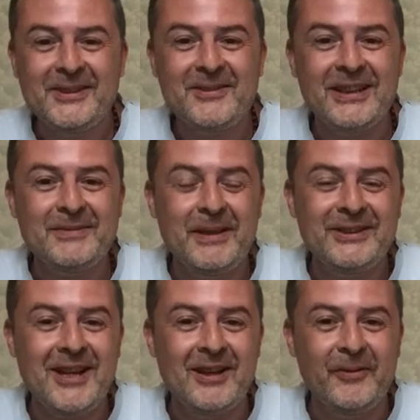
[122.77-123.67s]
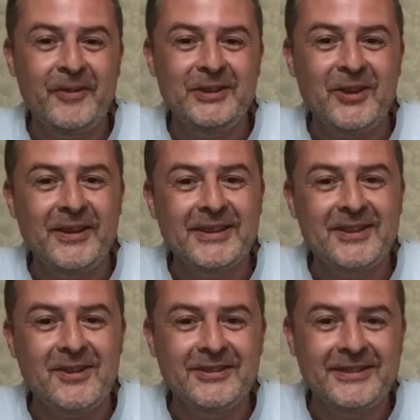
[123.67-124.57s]
subscribe to my channel if you enjoyed this
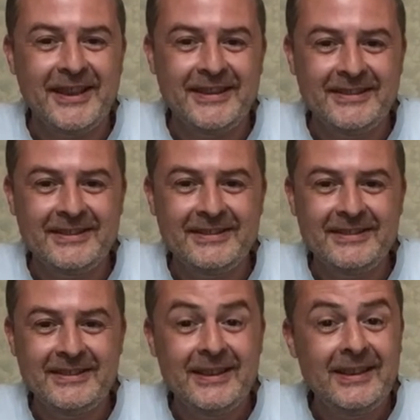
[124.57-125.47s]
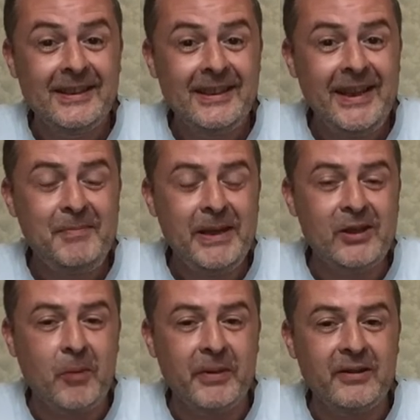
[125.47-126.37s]
content. Leave me a
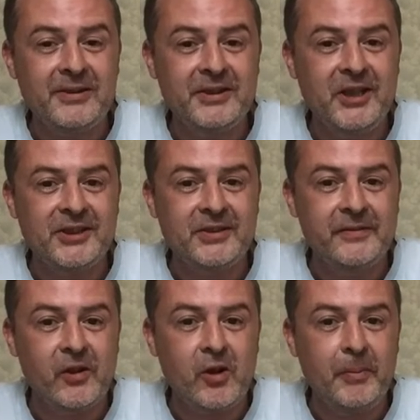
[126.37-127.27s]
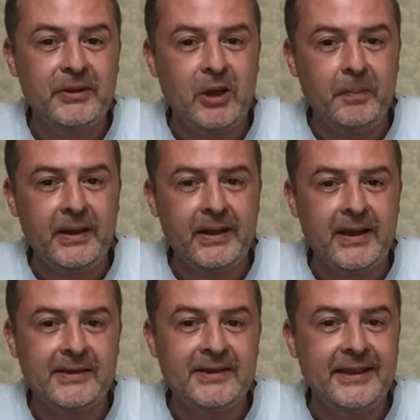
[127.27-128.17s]
comment or a suggestion of upcoming topic you'd
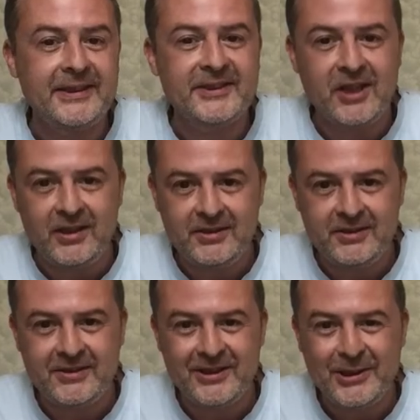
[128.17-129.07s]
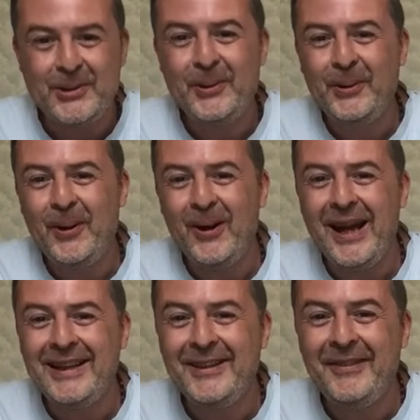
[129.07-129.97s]
like to see discussed, or
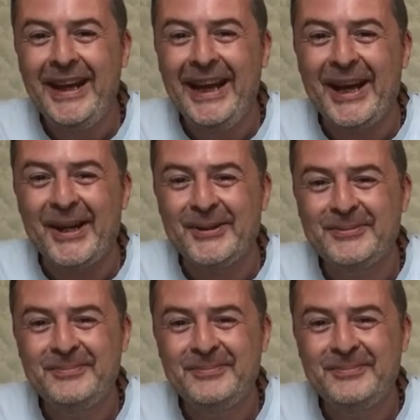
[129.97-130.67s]
like the video.